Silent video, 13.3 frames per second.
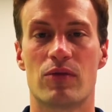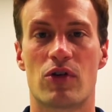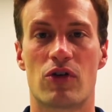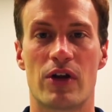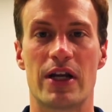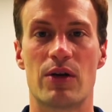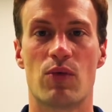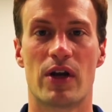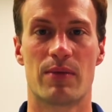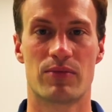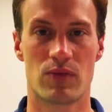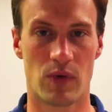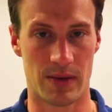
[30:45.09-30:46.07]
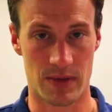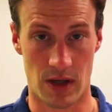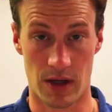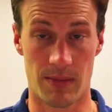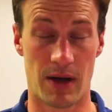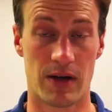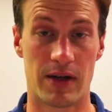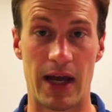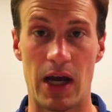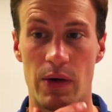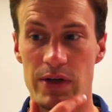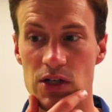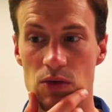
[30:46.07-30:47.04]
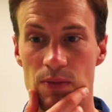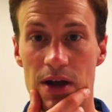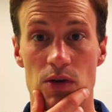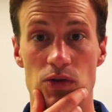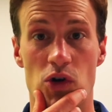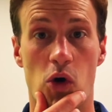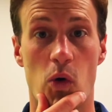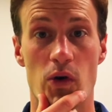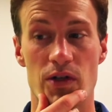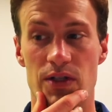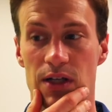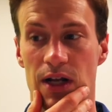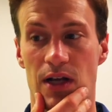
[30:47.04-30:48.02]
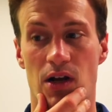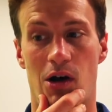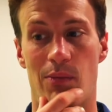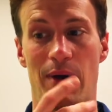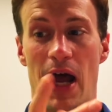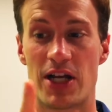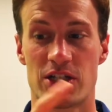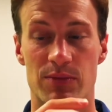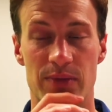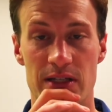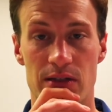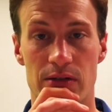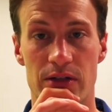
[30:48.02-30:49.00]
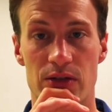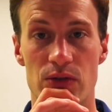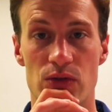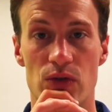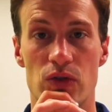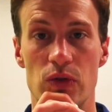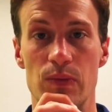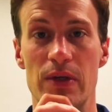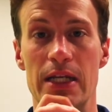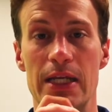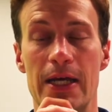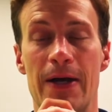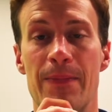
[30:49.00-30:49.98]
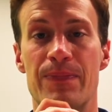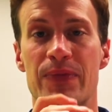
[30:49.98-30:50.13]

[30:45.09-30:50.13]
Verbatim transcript: created what I'm what I'm talking about now into my own course that I call Passion-Based Learning Through Social Media.